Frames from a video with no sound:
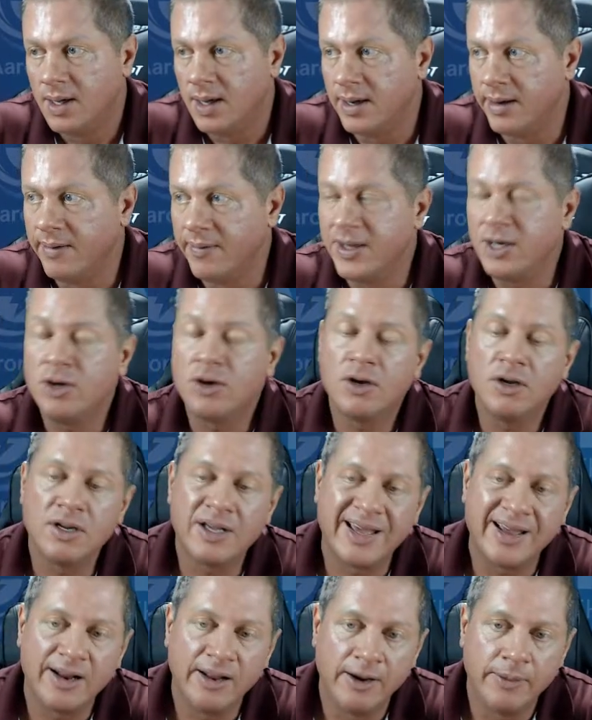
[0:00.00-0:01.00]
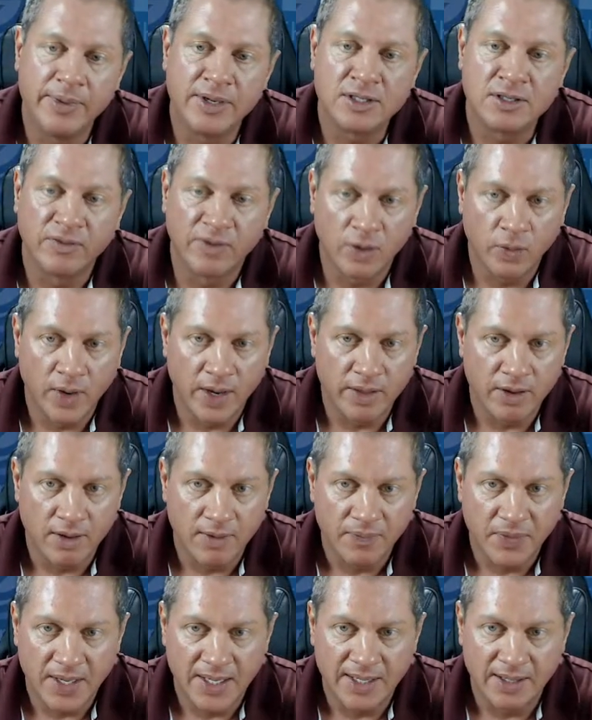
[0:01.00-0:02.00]
Uh, and you could get a little bit of severe
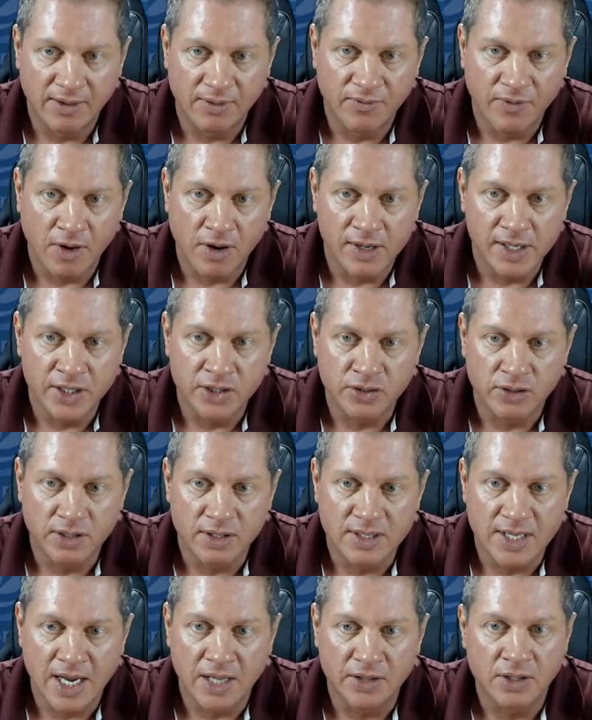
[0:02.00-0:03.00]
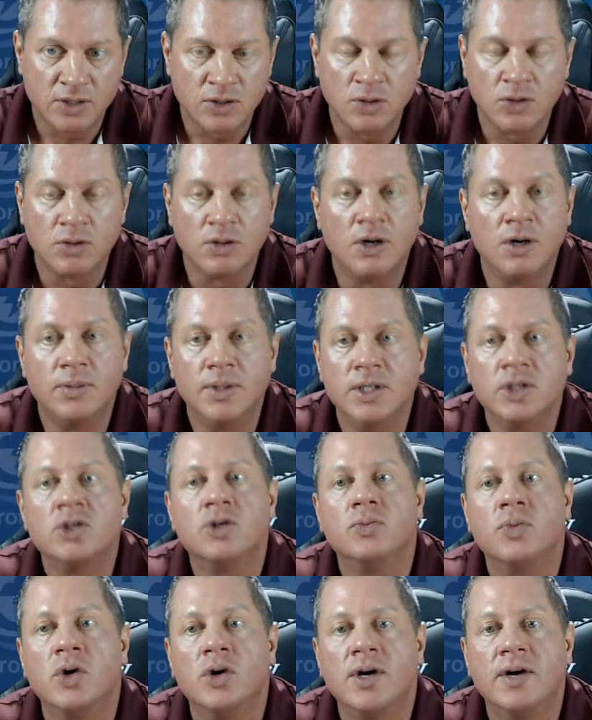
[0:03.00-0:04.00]
weather in far eastern and southeast Oklahoma
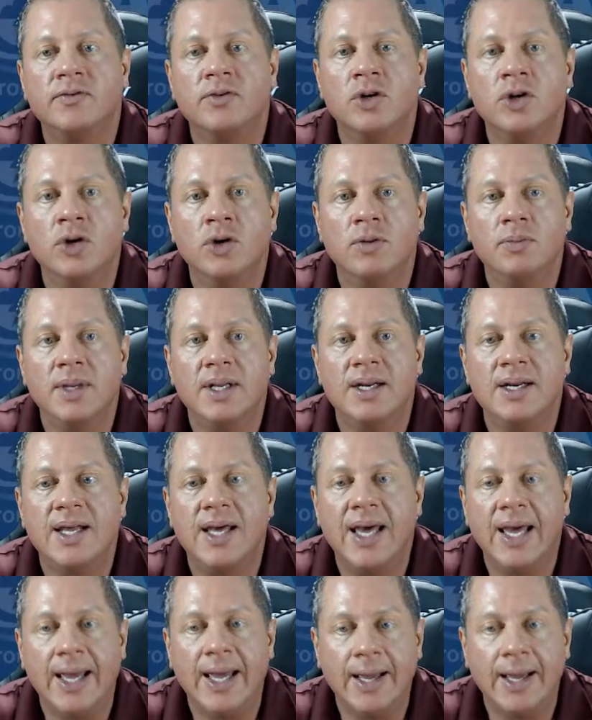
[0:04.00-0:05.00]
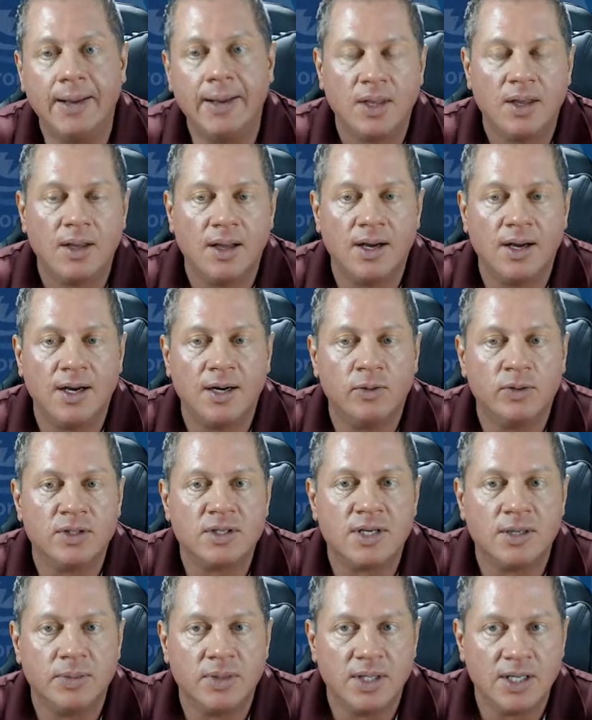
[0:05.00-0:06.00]
tomorrow afternoon, midday, uh,
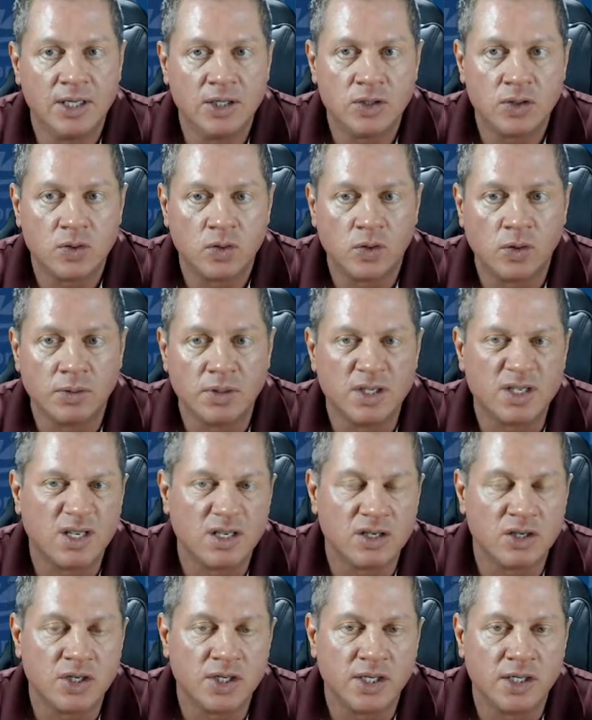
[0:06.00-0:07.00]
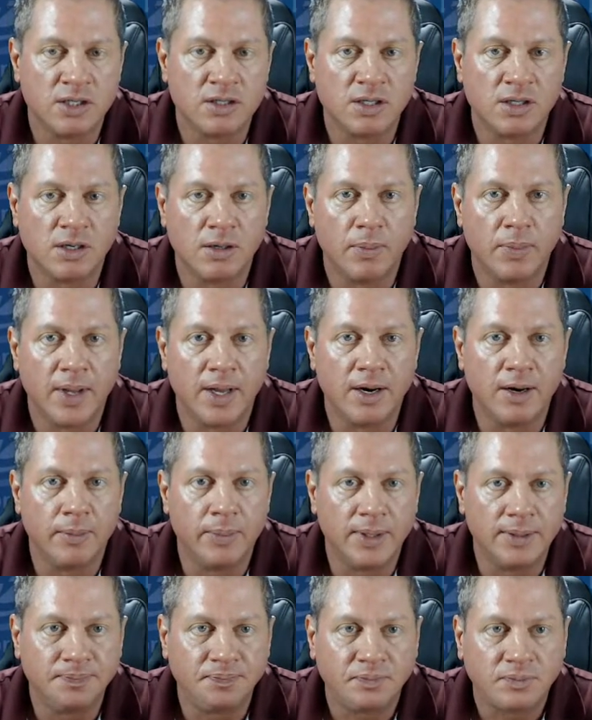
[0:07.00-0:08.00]
with some of these storms just because it shears a little better.
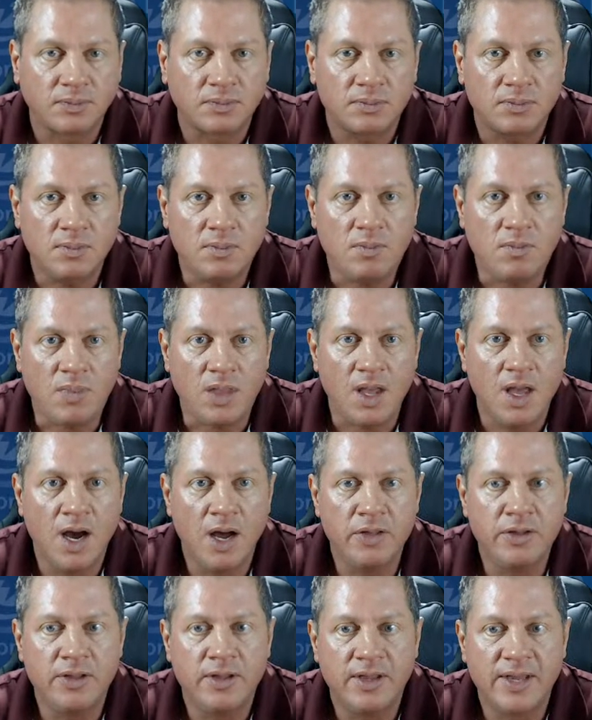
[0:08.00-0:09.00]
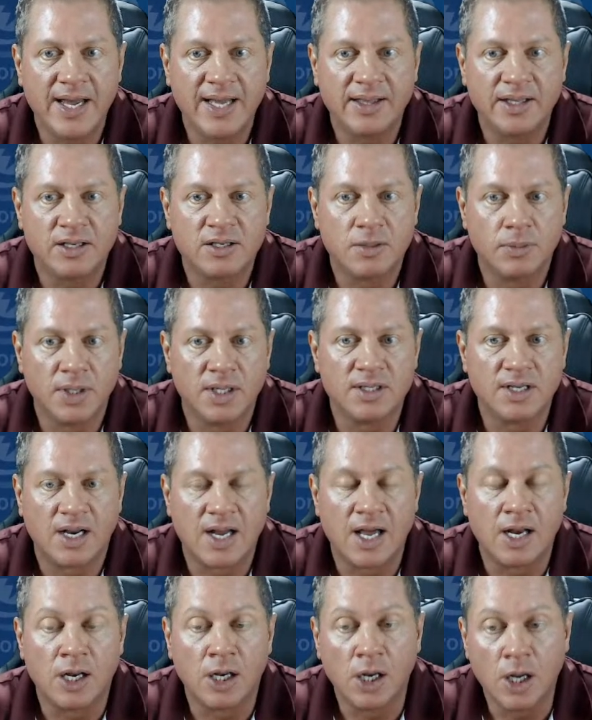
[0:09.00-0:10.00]
But other than that, the instability is a
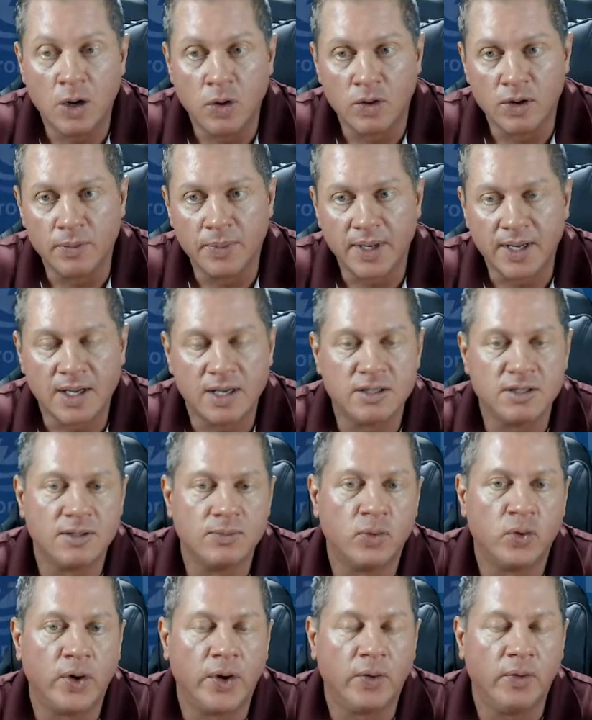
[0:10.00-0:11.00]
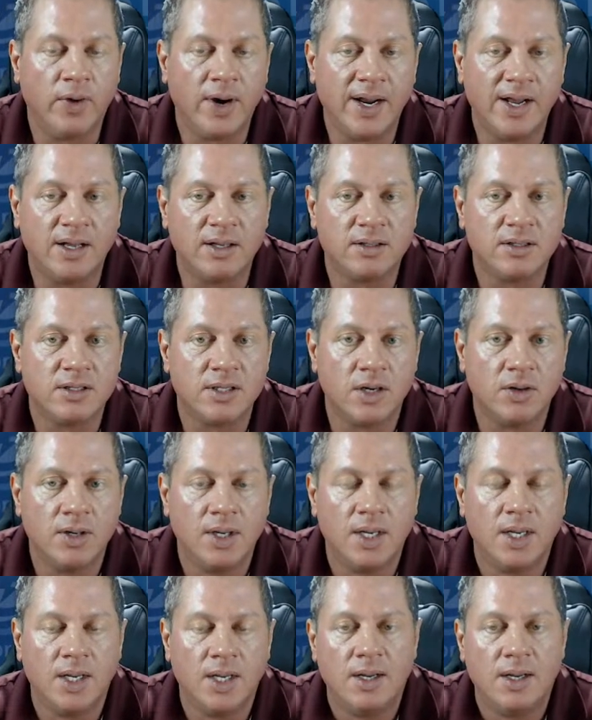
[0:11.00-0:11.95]
lot lower because of the morning round. So,